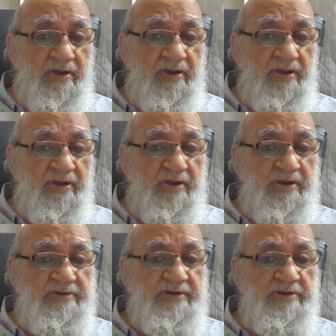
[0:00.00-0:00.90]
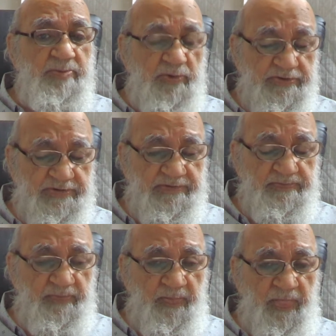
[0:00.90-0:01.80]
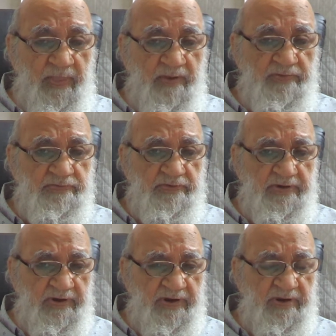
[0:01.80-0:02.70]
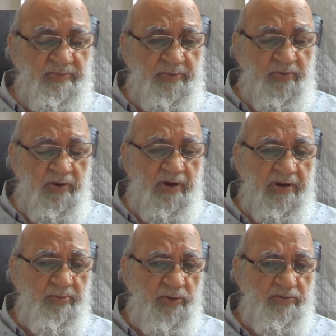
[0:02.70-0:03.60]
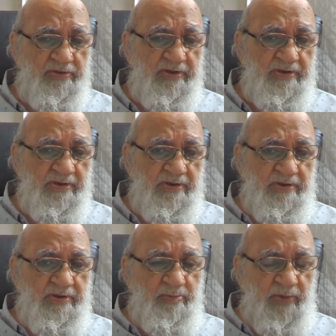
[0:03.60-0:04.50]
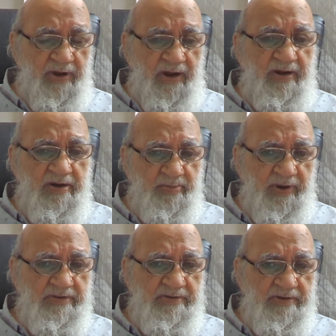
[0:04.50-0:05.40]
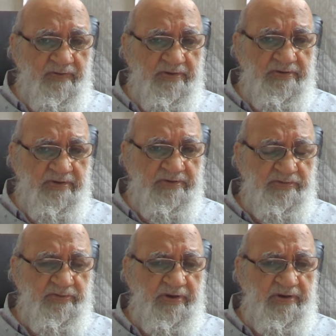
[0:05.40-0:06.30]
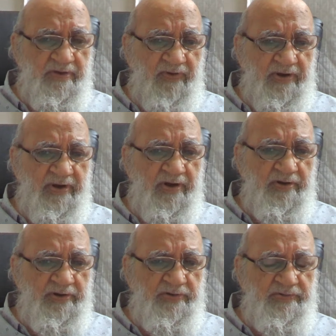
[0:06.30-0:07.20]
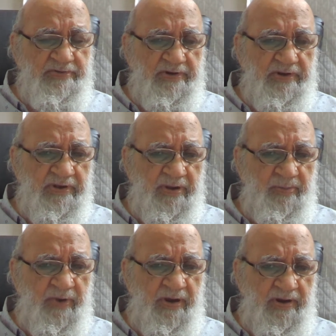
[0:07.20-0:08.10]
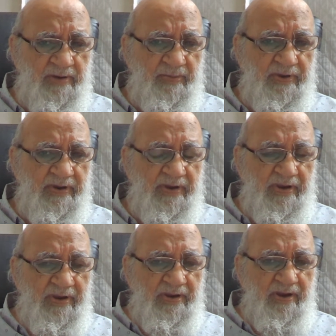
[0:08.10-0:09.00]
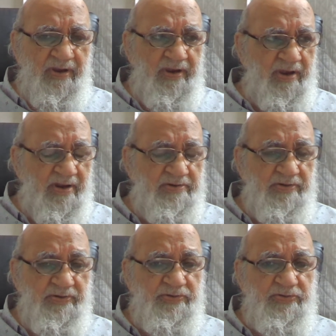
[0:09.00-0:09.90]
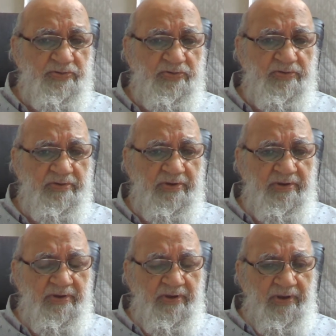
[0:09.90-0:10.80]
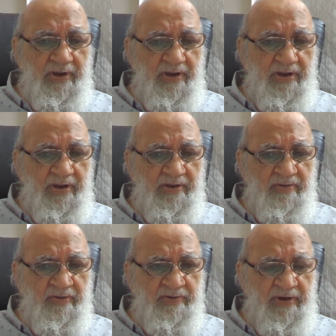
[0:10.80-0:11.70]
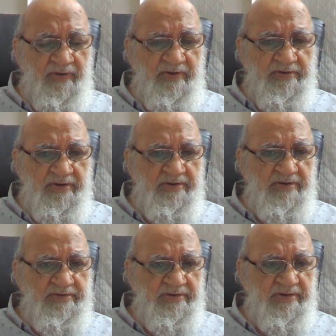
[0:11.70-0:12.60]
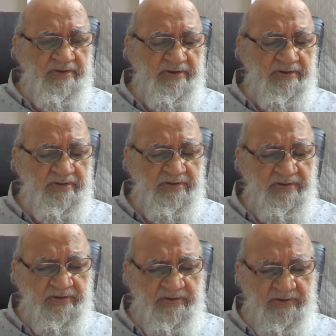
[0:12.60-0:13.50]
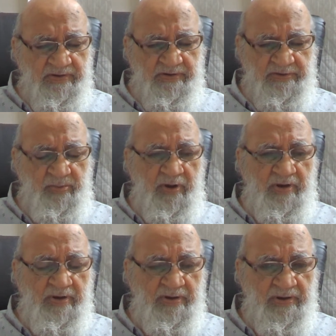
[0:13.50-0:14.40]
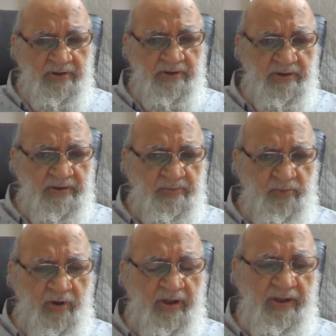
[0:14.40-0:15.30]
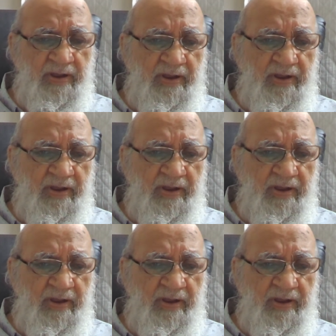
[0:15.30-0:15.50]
in such books, which was written by Maulana Maududi. My elder brother was a student of Aligarh University, MA LLB. He also used to, when I was just a small boy,